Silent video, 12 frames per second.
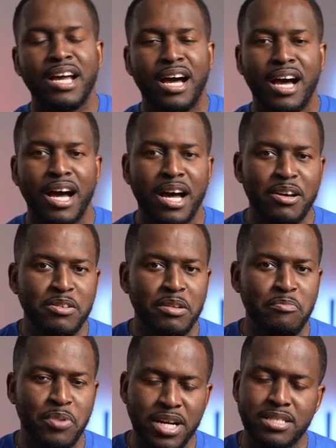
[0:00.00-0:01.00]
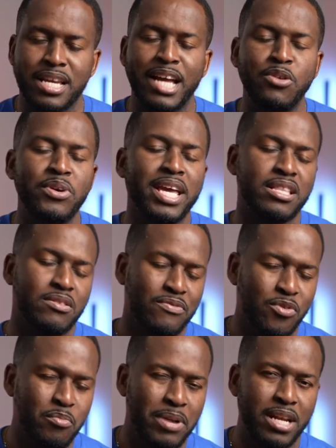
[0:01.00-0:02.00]
but I don't get the
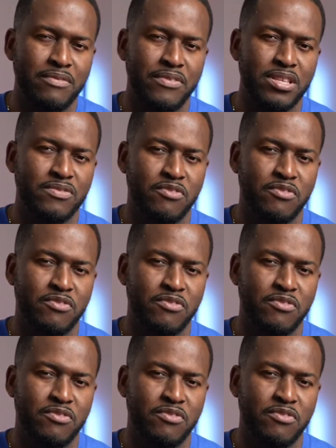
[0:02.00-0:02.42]
full benefits